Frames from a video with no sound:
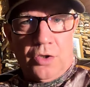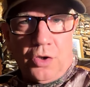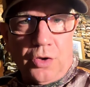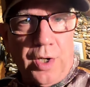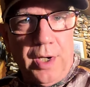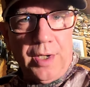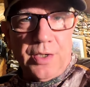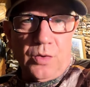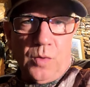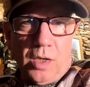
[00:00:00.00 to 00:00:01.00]
So
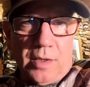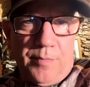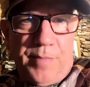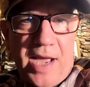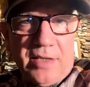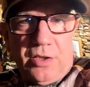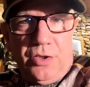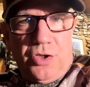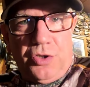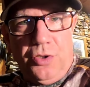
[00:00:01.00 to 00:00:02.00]
greetings and welcome back to
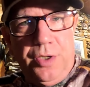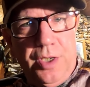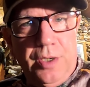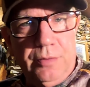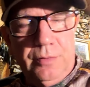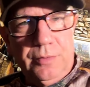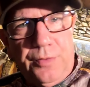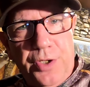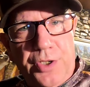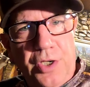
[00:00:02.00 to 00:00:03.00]
the studio.
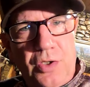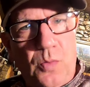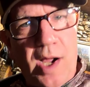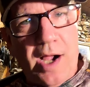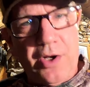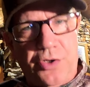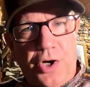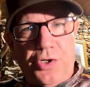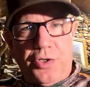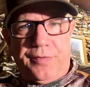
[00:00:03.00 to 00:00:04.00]
This is the Wild
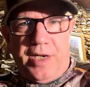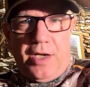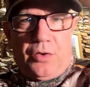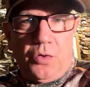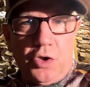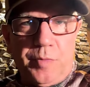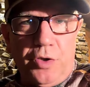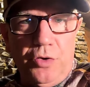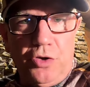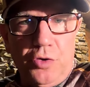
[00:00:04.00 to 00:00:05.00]
Treasures of an Outdoorsman
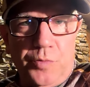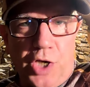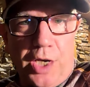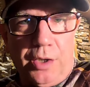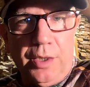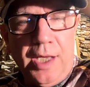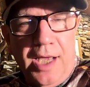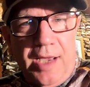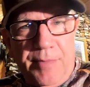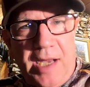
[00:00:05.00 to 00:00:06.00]
YouTube channel,
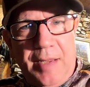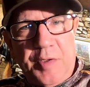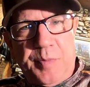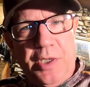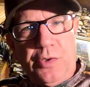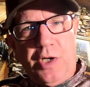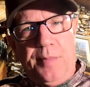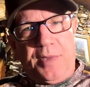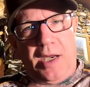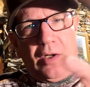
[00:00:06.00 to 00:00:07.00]
and my name is Peter
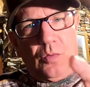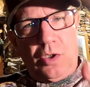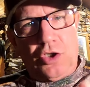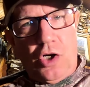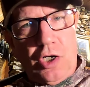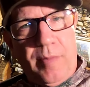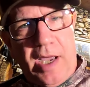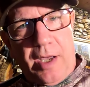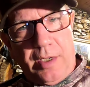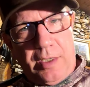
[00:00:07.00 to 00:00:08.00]
Updike, and we're going to talk
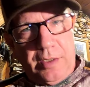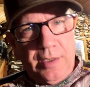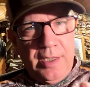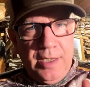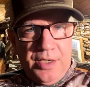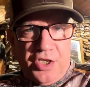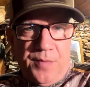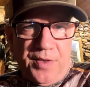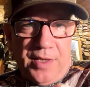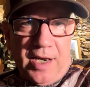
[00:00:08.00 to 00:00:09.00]
about
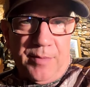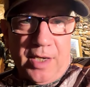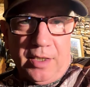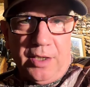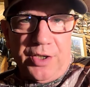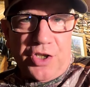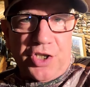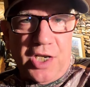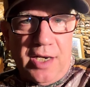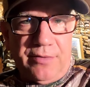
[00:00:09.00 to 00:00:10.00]
something that I made a little
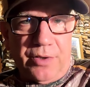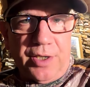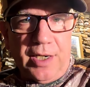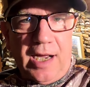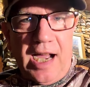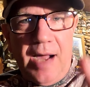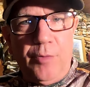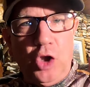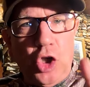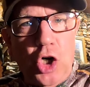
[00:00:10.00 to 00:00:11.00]
discovery. I'm
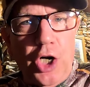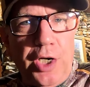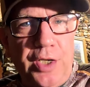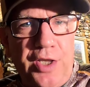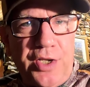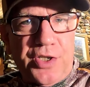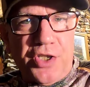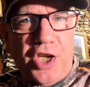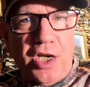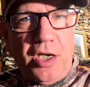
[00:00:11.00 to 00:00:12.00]
learning this
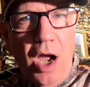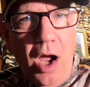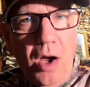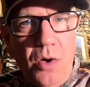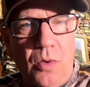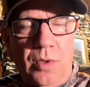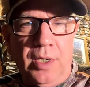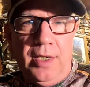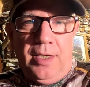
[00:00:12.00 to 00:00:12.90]
as I go,